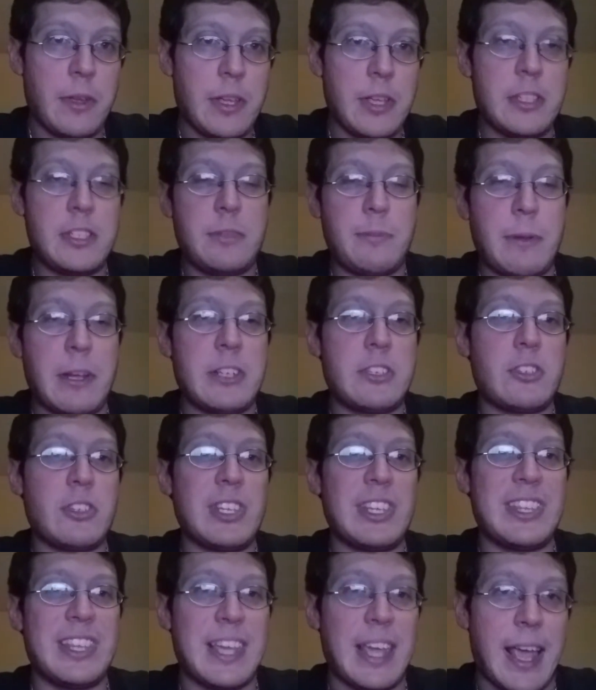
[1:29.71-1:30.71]

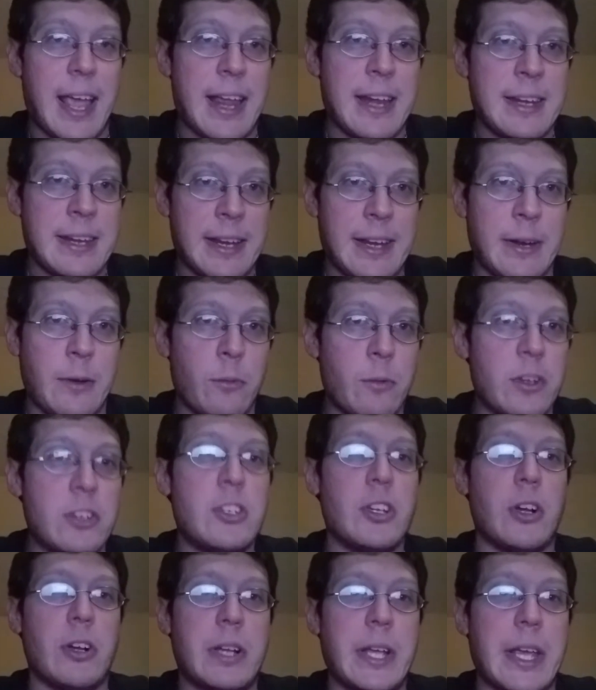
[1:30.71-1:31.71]
especially the ending,
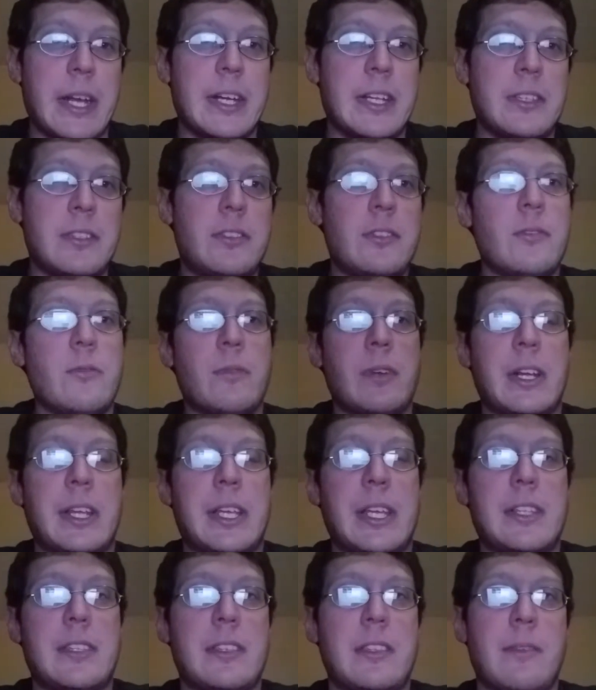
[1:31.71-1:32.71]
which I'll get into when I
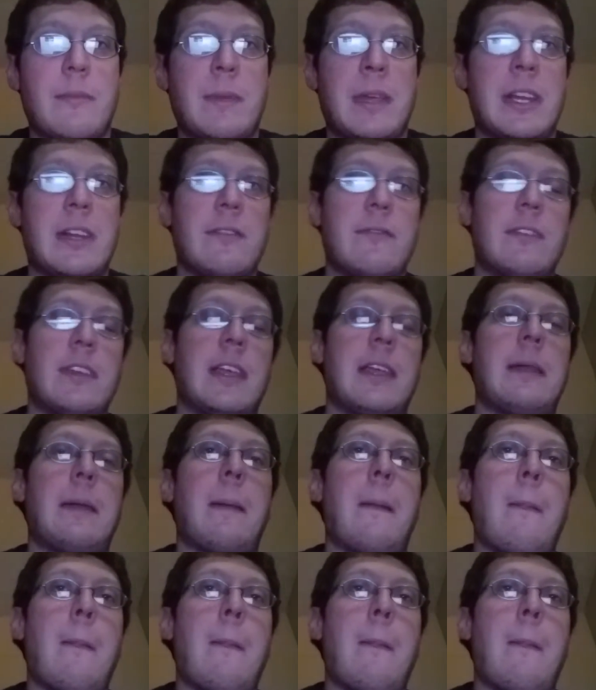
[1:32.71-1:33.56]
get to the main event.